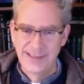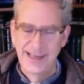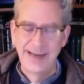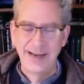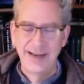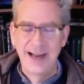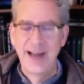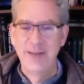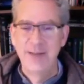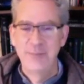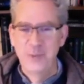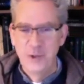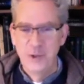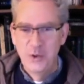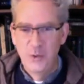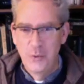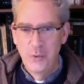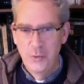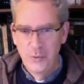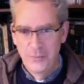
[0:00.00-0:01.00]
and I put
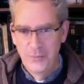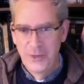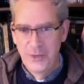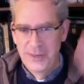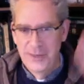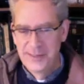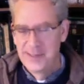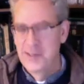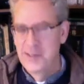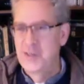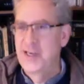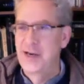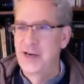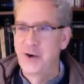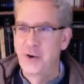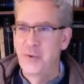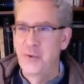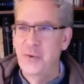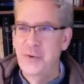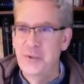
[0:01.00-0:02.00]
girlfriends in
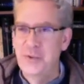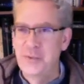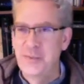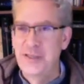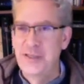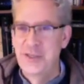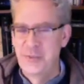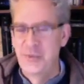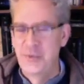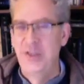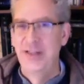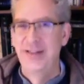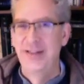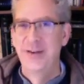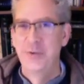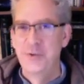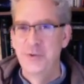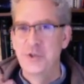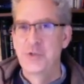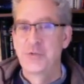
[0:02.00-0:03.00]
scare quotes because really they
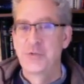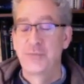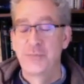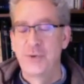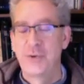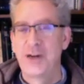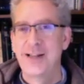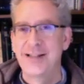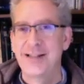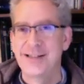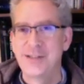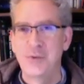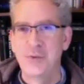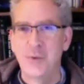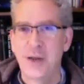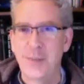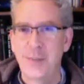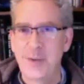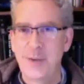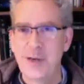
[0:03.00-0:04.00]
were just friends who
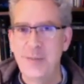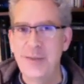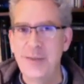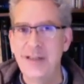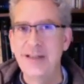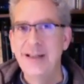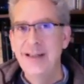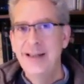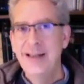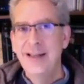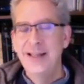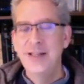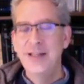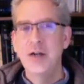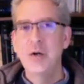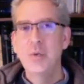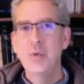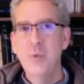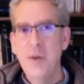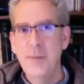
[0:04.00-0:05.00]
happened to be
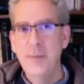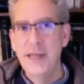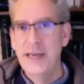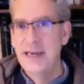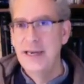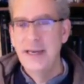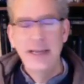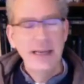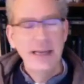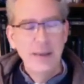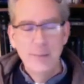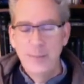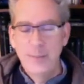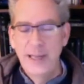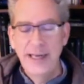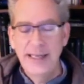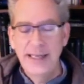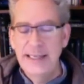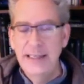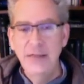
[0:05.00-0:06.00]
young women. But he